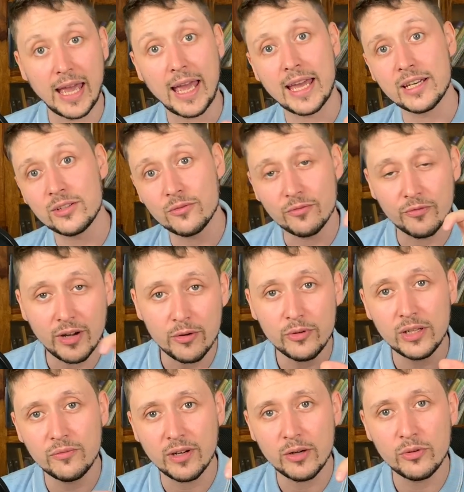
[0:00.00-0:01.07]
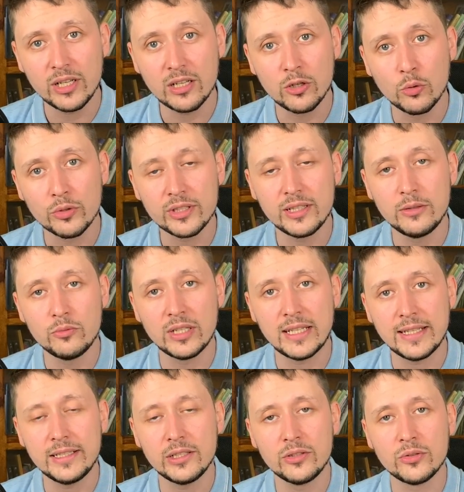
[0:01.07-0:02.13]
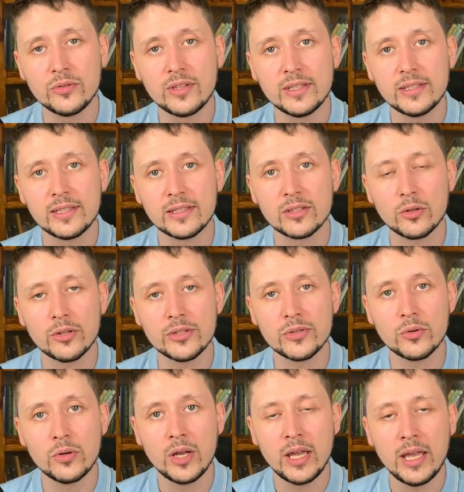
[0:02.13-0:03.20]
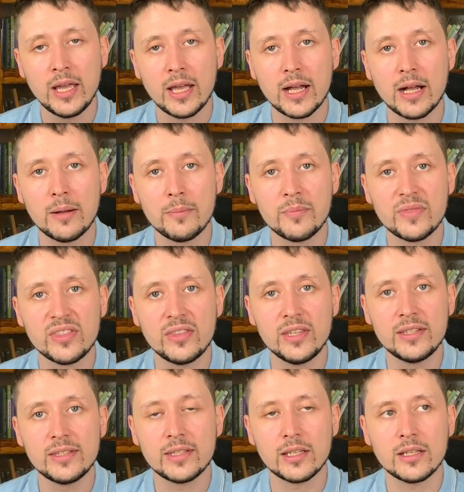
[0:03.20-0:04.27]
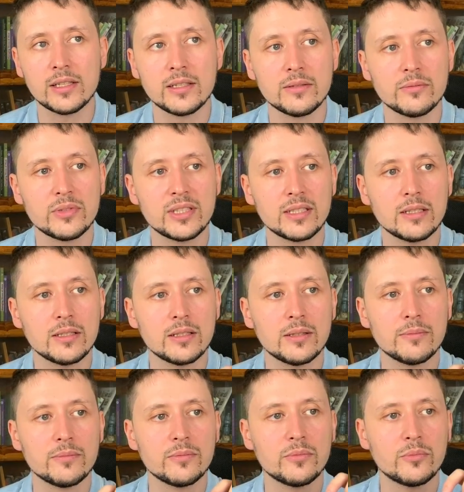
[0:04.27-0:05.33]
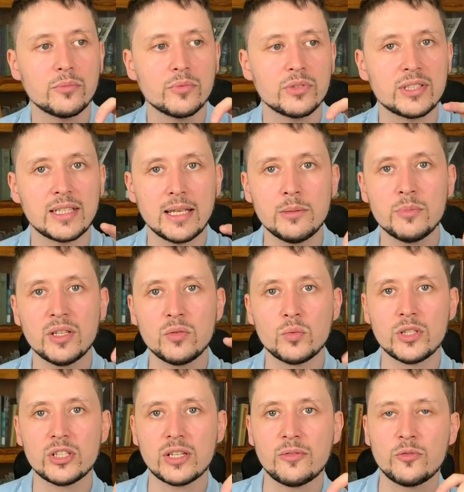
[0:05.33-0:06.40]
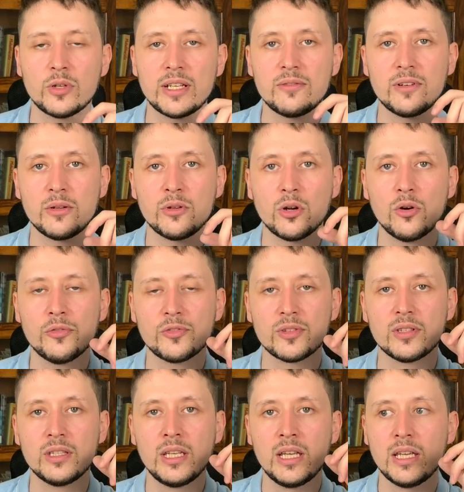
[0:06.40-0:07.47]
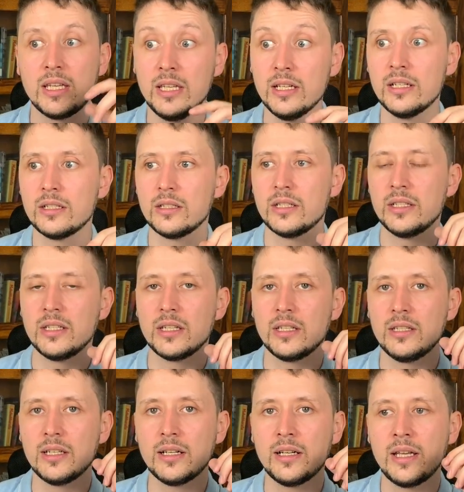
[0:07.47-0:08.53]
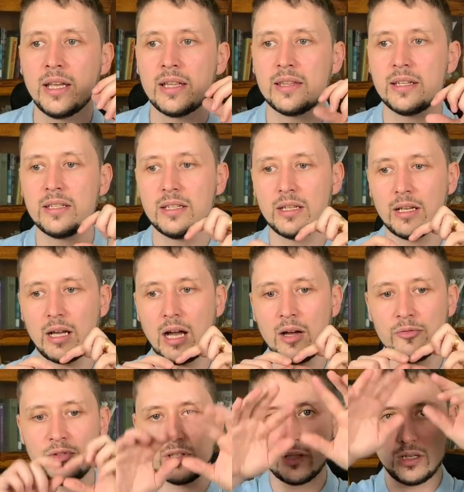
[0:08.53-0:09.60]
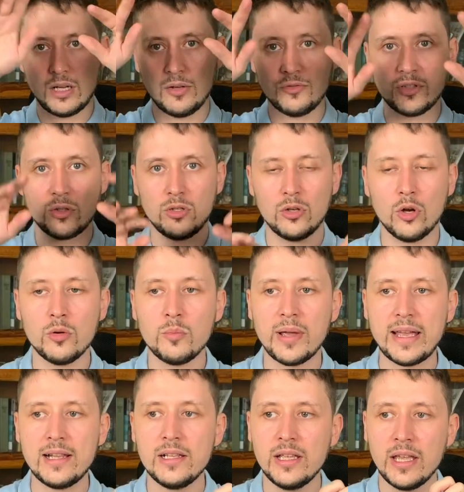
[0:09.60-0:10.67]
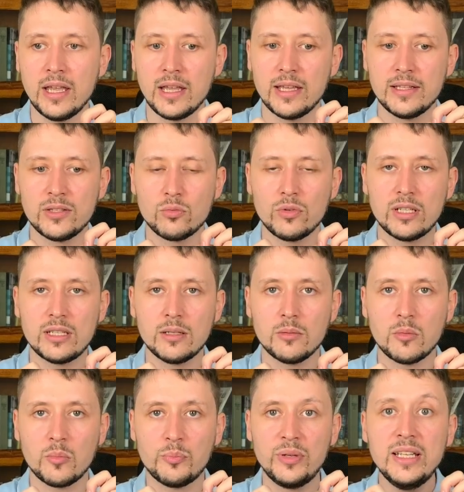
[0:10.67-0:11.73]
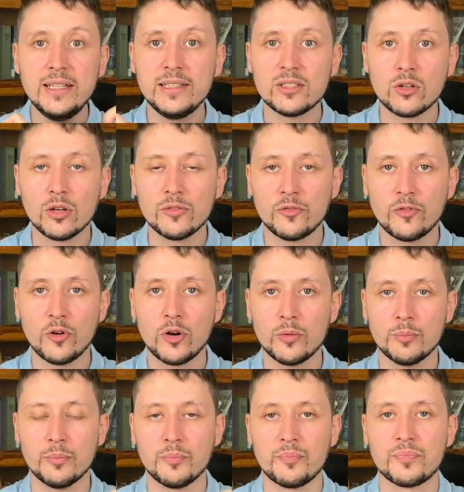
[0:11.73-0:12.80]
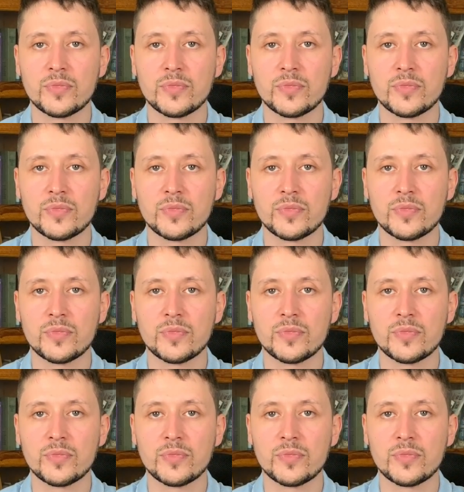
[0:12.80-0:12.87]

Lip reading: And very, very closely related to this is also this statement, which I've read very often here in India, that after a long mail, it's written, please confirm.